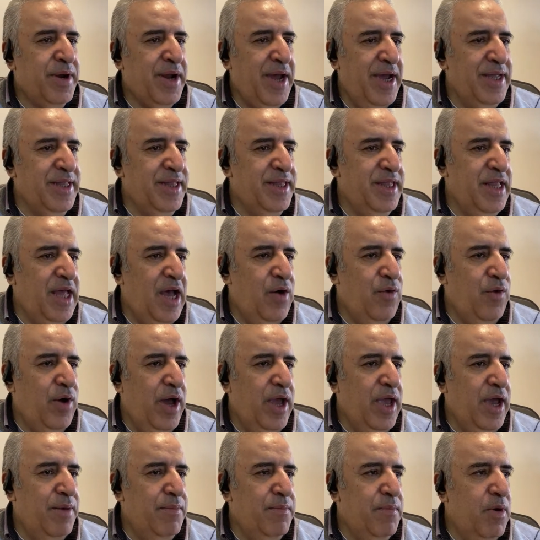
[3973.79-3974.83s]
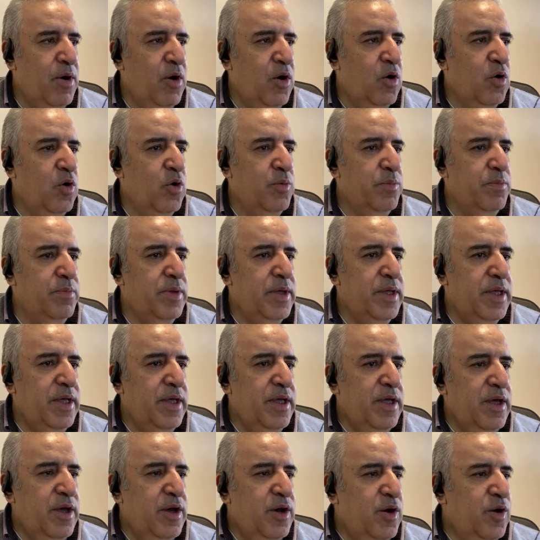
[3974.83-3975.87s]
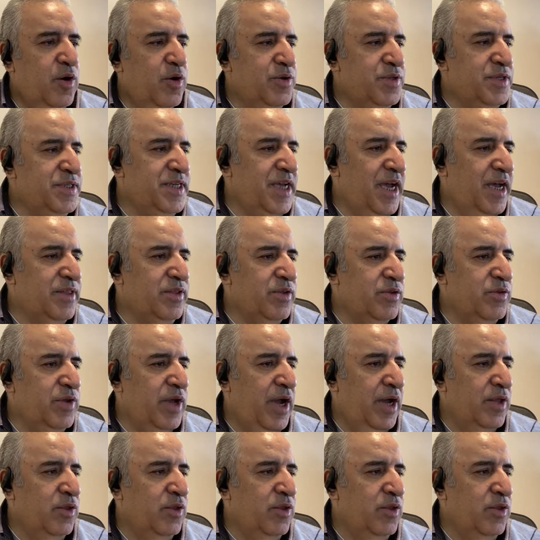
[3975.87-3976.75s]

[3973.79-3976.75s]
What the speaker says: Right now, I am home on Saturday.